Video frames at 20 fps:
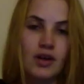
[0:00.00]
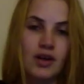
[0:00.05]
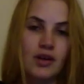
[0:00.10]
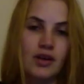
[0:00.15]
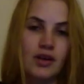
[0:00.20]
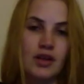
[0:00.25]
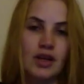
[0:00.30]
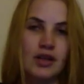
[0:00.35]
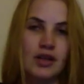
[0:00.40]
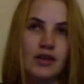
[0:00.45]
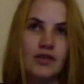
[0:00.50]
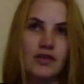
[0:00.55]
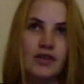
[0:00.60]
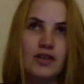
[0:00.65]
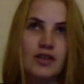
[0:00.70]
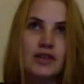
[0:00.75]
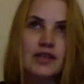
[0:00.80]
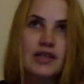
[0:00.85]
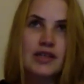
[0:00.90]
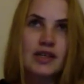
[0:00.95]
End of the
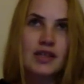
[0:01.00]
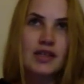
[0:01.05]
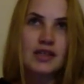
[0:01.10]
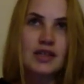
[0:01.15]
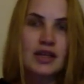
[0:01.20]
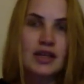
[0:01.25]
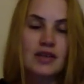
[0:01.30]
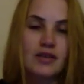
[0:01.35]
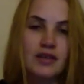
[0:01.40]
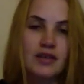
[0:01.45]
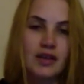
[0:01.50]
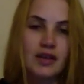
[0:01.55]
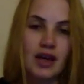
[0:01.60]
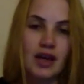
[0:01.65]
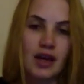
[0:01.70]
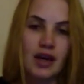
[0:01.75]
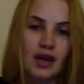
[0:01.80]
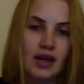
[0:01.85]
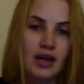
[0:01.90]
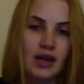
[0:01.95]
16th
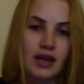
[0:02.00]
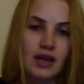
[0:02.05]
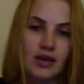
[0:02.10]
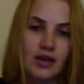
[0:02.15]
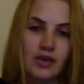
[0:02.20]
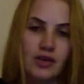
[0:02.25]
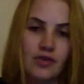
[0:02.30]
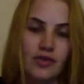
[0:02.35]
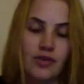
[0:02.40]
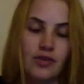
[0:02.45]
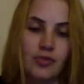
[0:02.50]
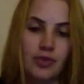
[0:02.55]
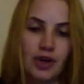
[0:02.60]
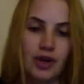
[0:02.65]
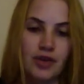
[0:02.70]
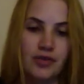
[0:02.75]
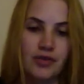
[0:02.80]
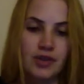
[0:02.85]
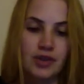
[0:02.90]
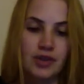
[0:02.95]
day, for
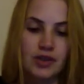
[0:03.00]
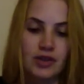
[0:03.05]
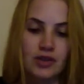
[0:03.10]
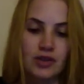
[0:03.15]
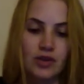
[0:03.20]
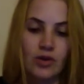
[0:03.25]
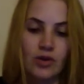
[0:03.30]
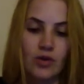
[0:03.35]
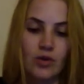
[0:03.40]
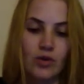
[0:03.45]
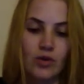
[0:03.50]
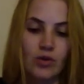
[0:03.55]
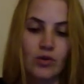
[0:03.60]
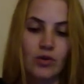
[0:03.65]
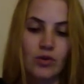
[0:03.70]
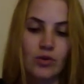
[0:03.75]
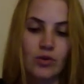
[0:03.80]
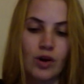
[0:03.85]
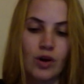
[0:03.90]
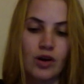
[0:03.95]
breakfast, a whole
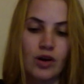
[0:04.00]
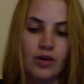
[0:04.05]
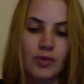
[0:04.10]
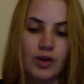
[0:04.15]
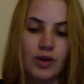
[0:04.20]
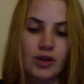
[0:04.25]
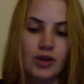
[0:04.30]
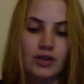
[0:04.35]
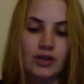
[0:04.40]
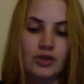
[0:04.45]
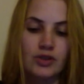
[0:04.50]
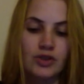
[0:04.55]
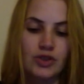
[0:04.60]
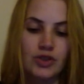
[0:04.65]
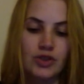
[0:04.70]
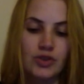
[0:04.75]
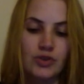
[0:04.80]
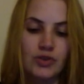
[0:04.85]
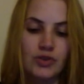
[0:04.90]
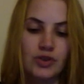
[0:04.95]
watermelon
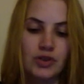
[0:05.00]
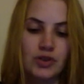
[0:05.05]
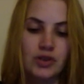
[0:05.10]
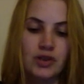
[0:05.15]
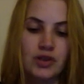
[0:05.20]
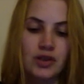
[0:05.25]
juiced.